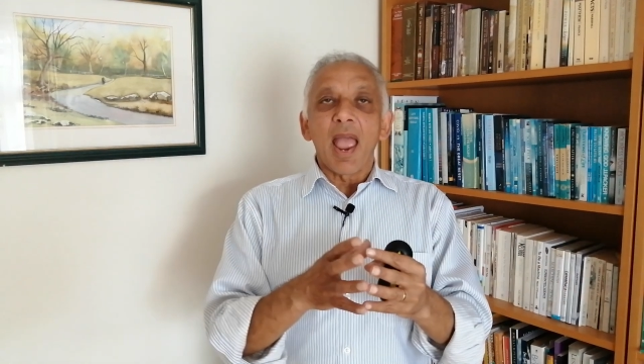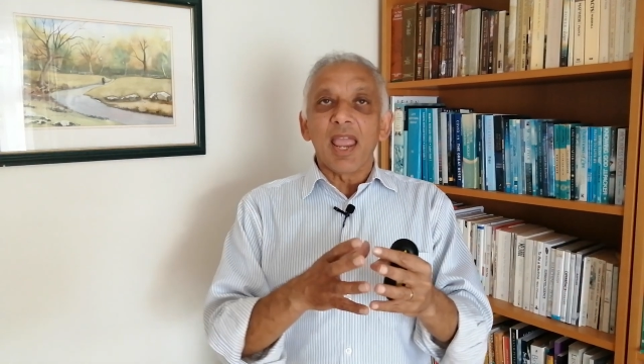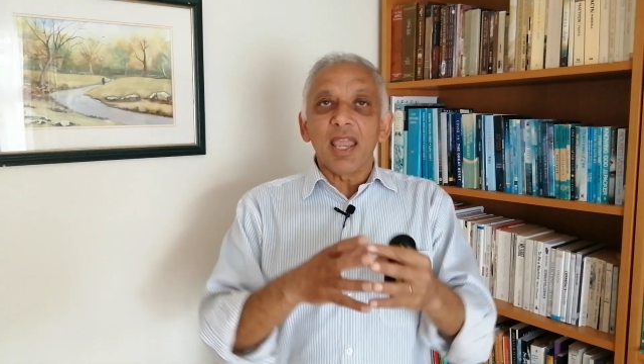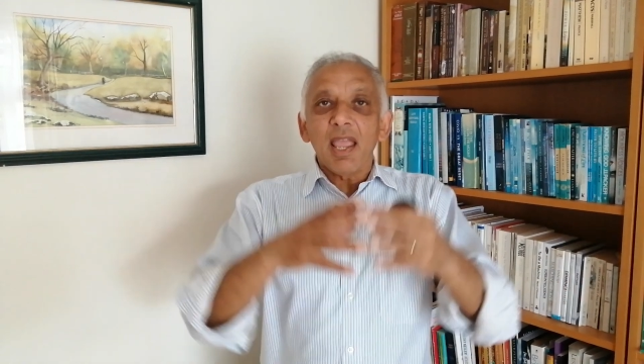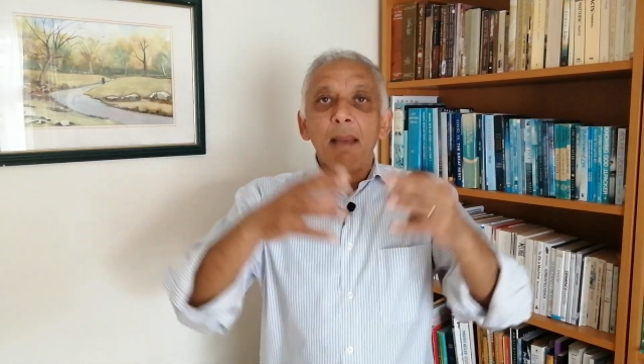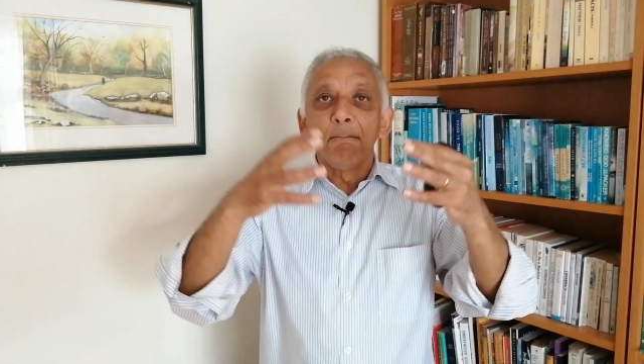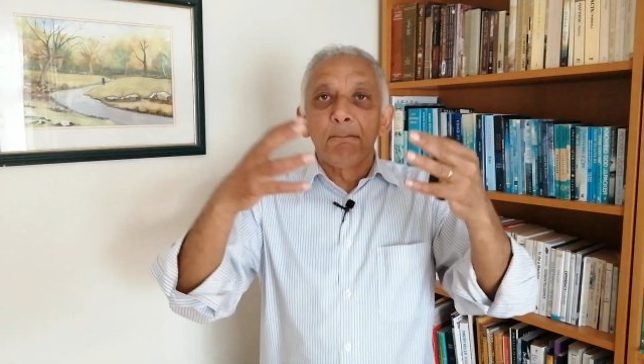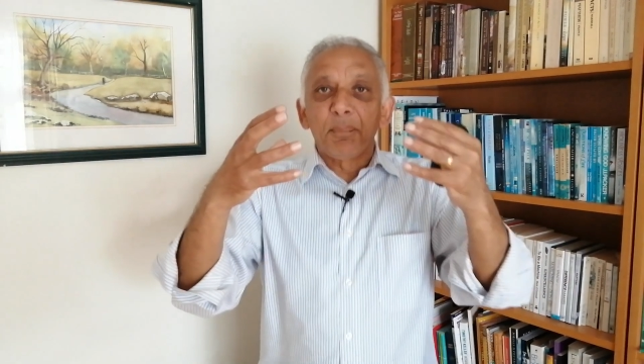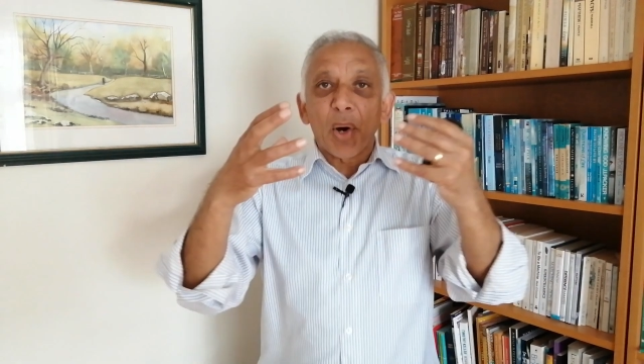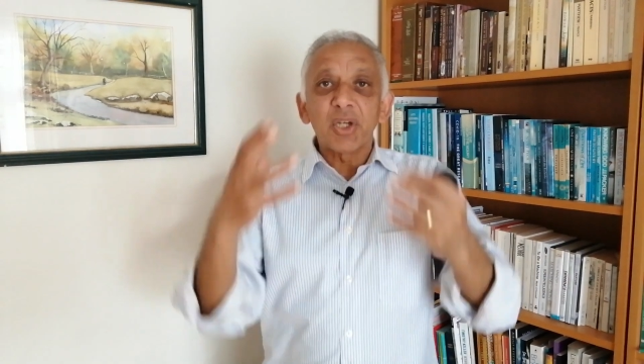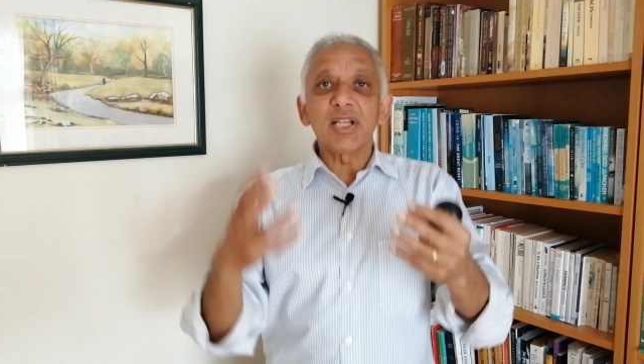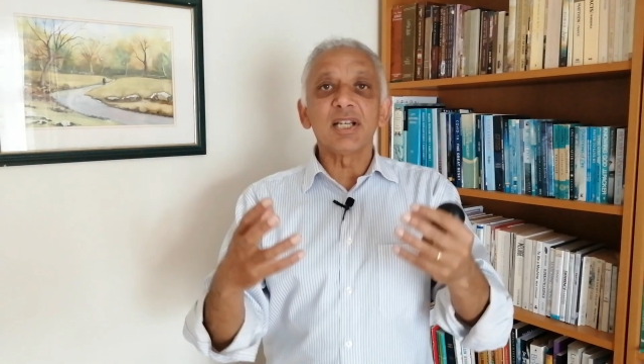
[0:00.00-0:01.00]
He
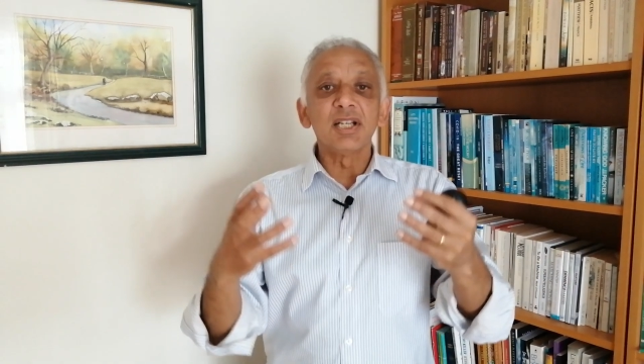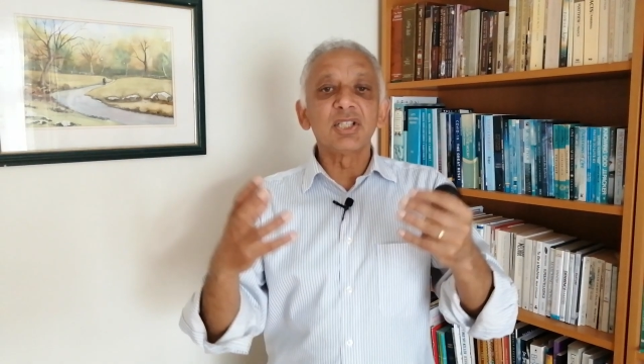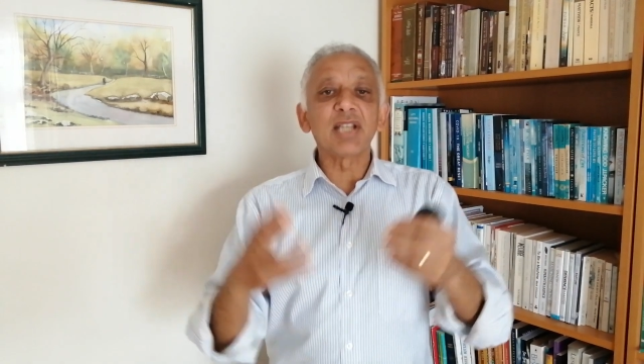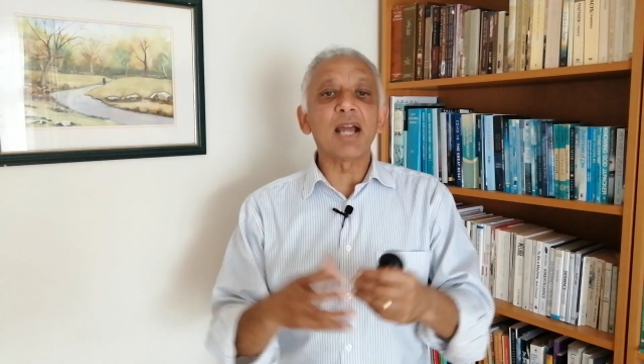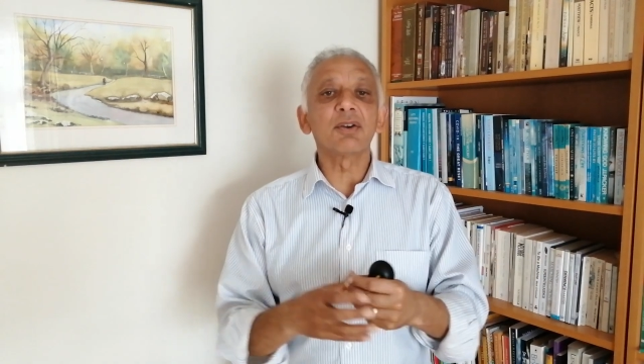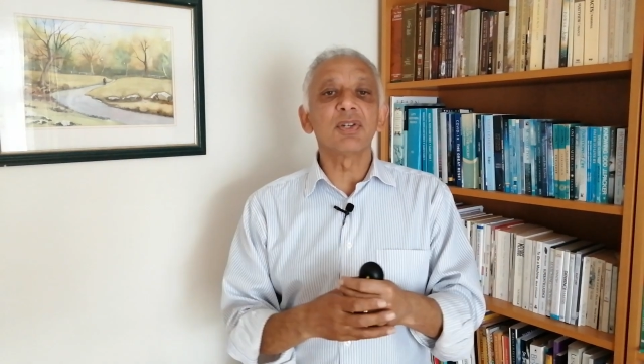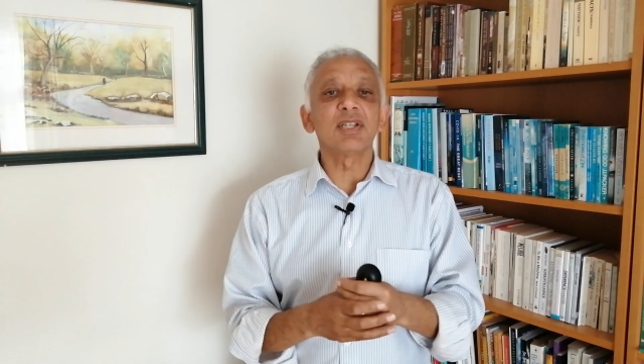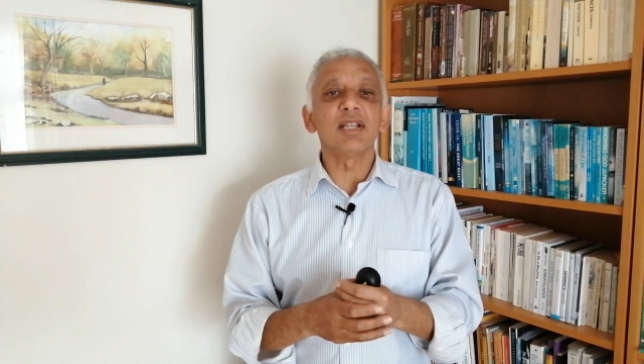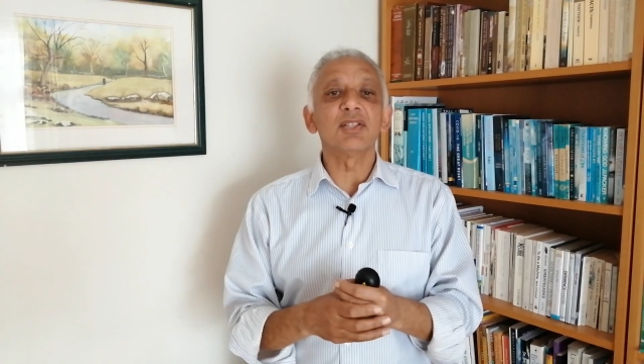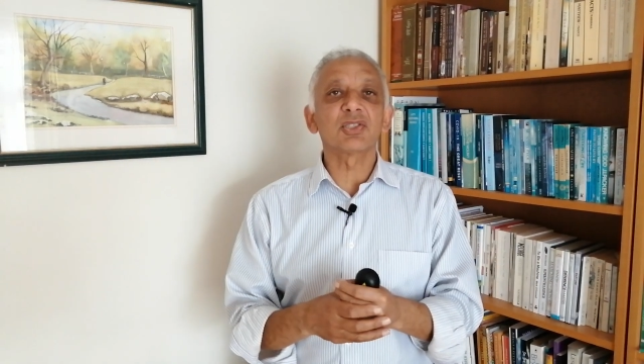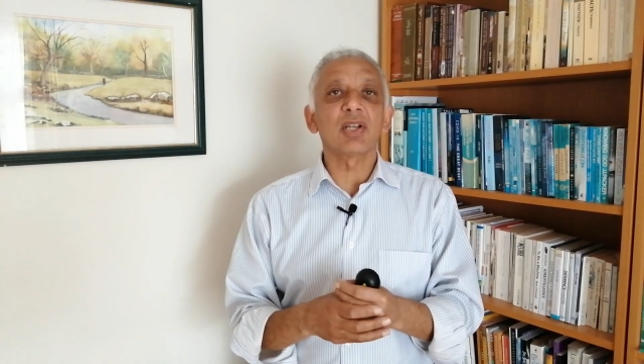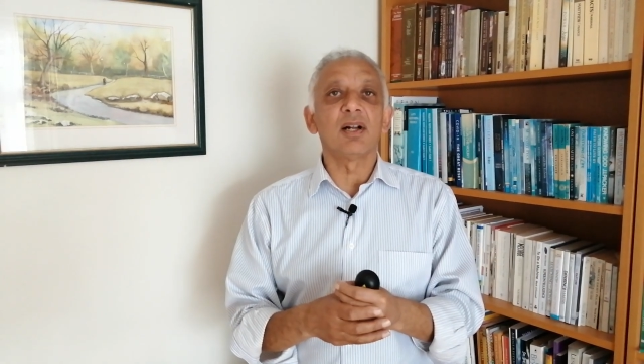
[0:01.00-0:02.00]
embodied integrity
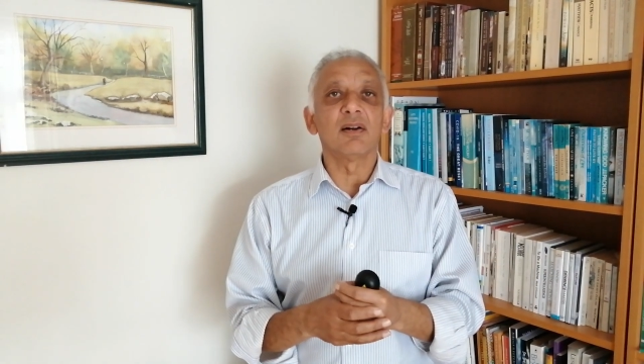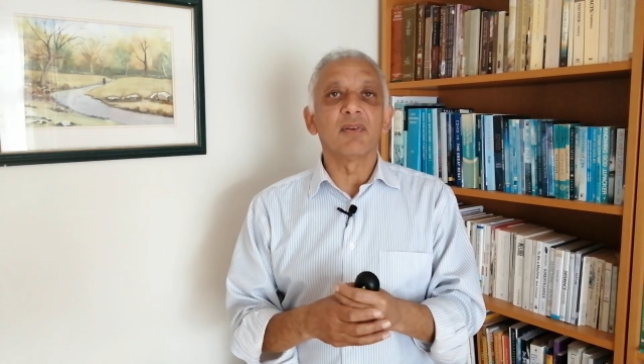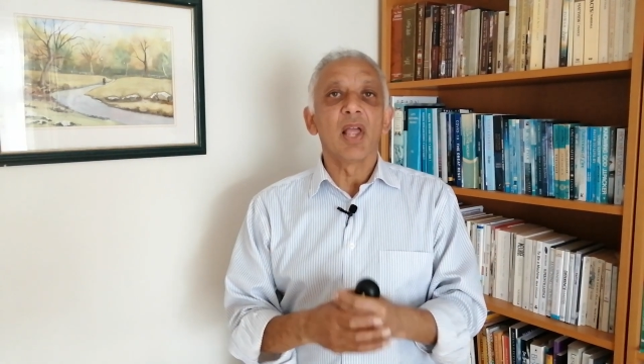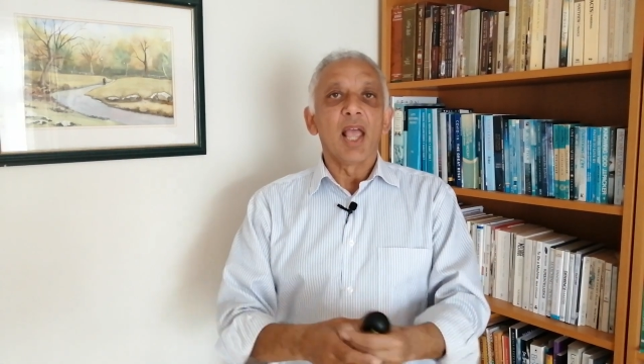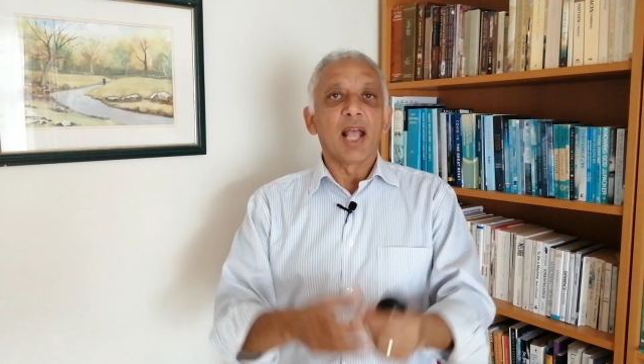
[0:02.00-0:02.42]
itself.